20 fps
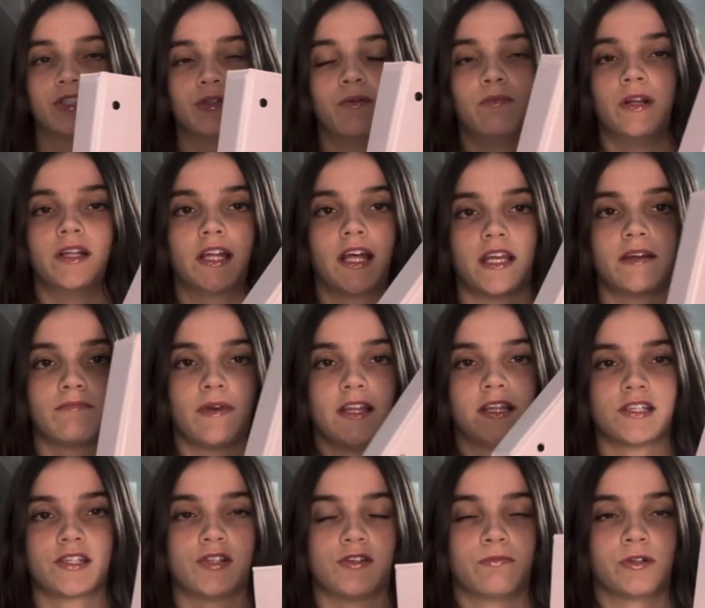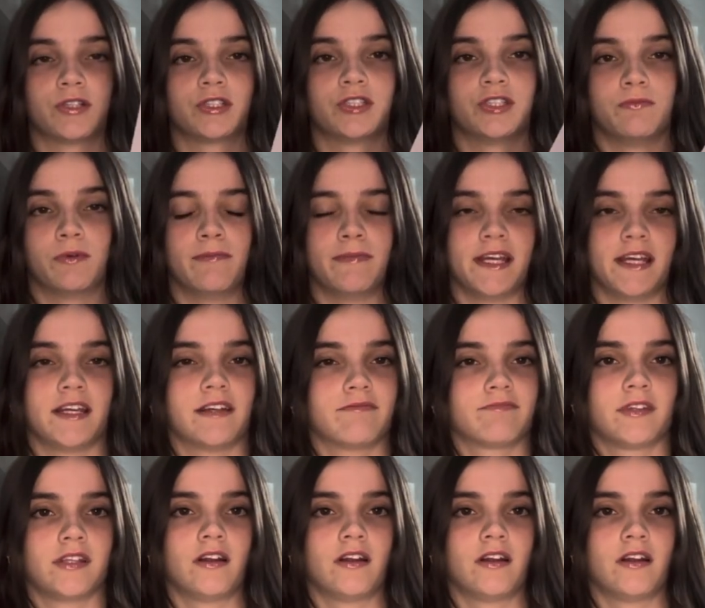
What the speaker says: so it wouldn't like make this super big,